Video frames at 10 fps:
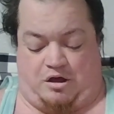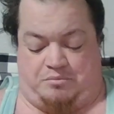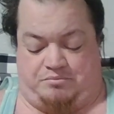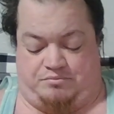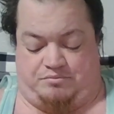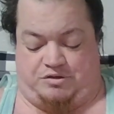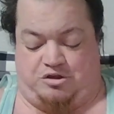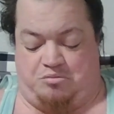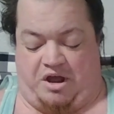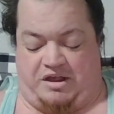um,
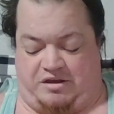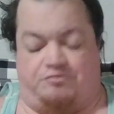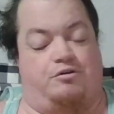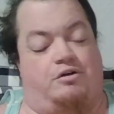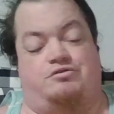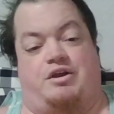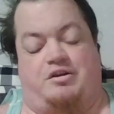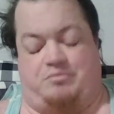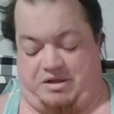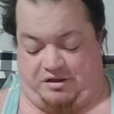you might get
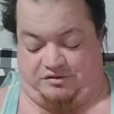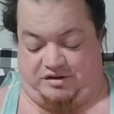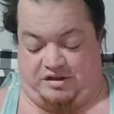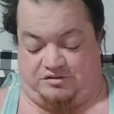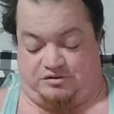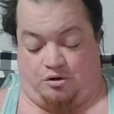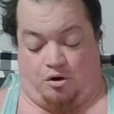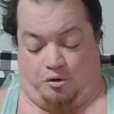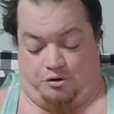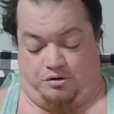frustrated because it's
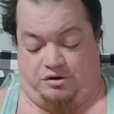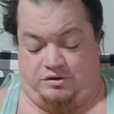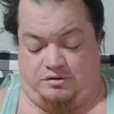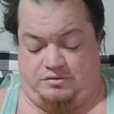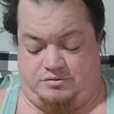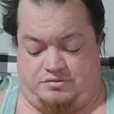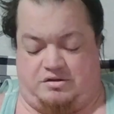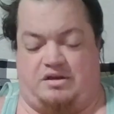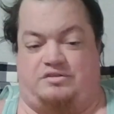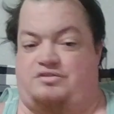hard
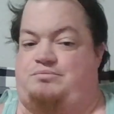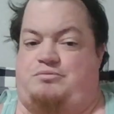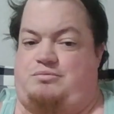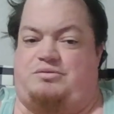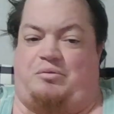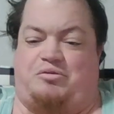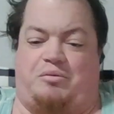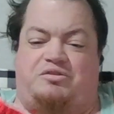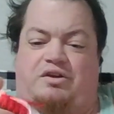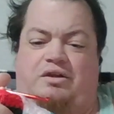because
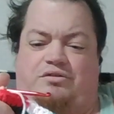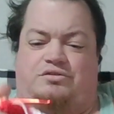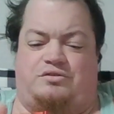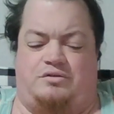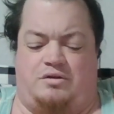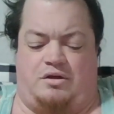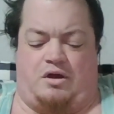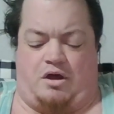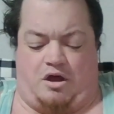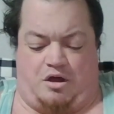sometimes it is
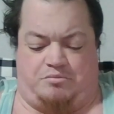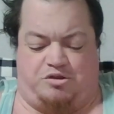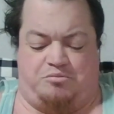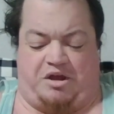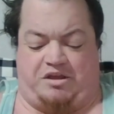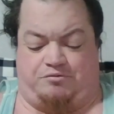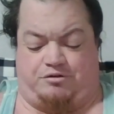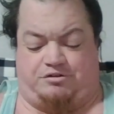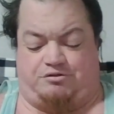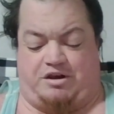um, you might
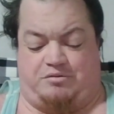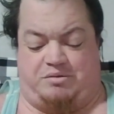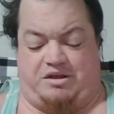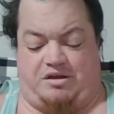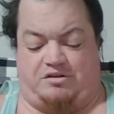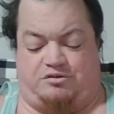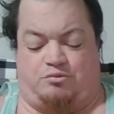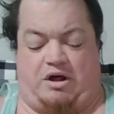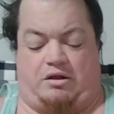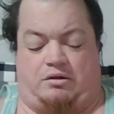get frustrated
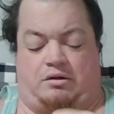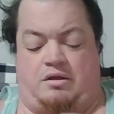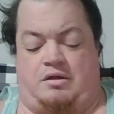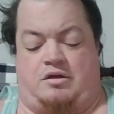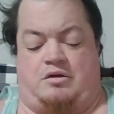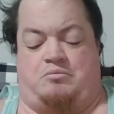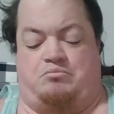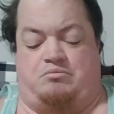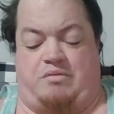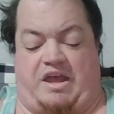because, well,
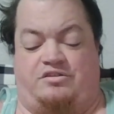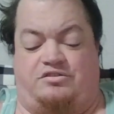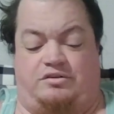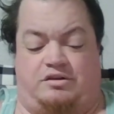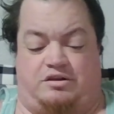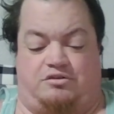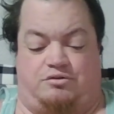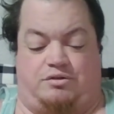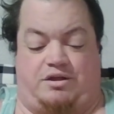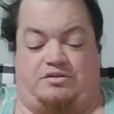Mason
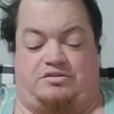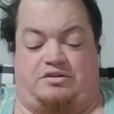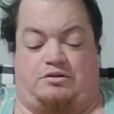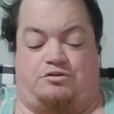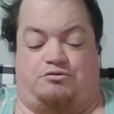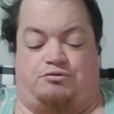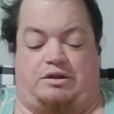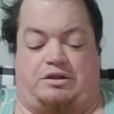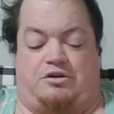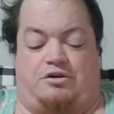can do this and it looks
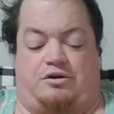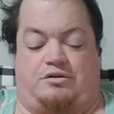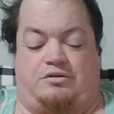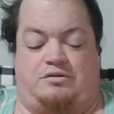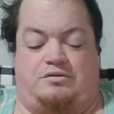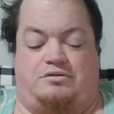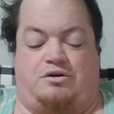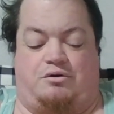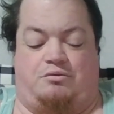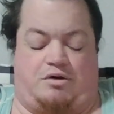really good,
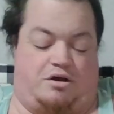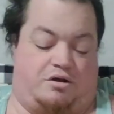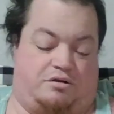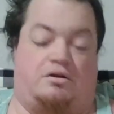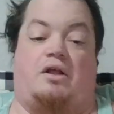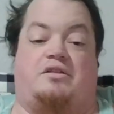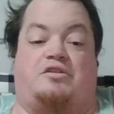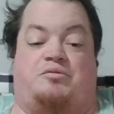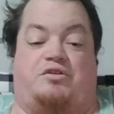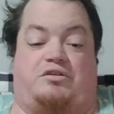though uh,
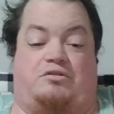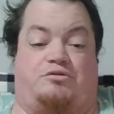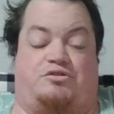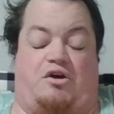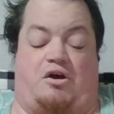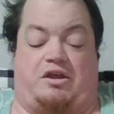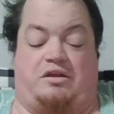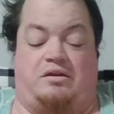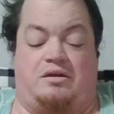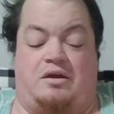not this particular
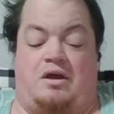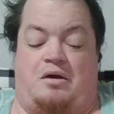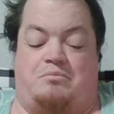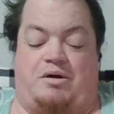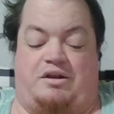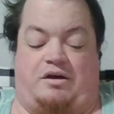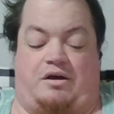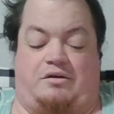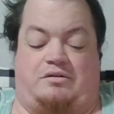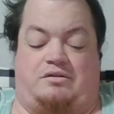stocking. But,
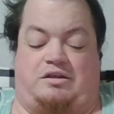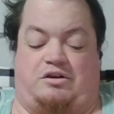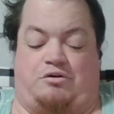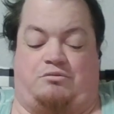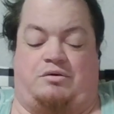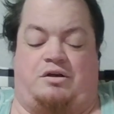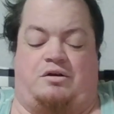uh, you know,